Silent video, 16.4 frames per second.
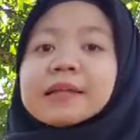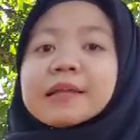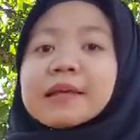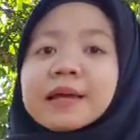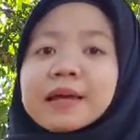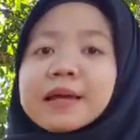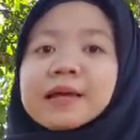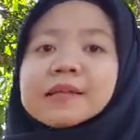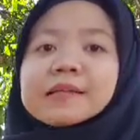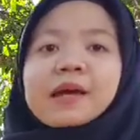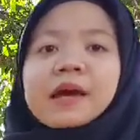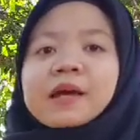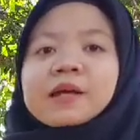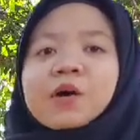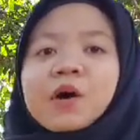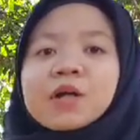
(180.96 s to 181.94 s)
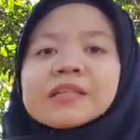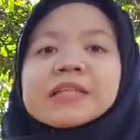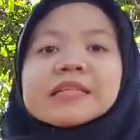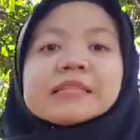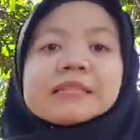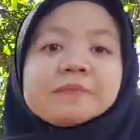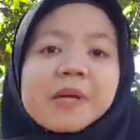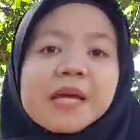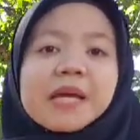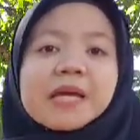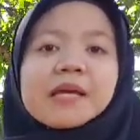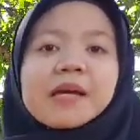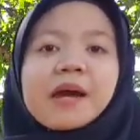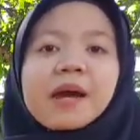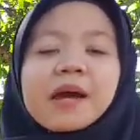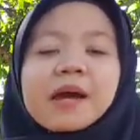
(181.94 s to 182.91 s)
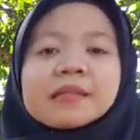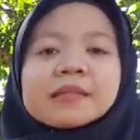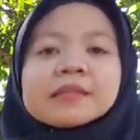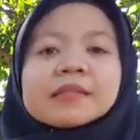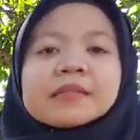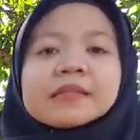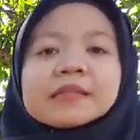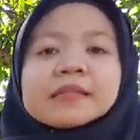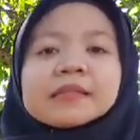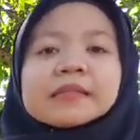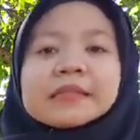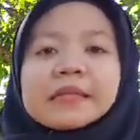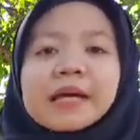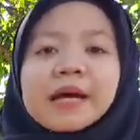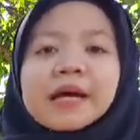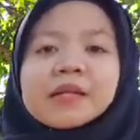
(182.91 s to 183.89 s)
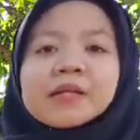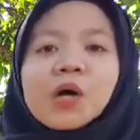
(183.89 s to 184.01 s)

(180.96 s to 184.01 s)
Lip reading: it cannot speak and can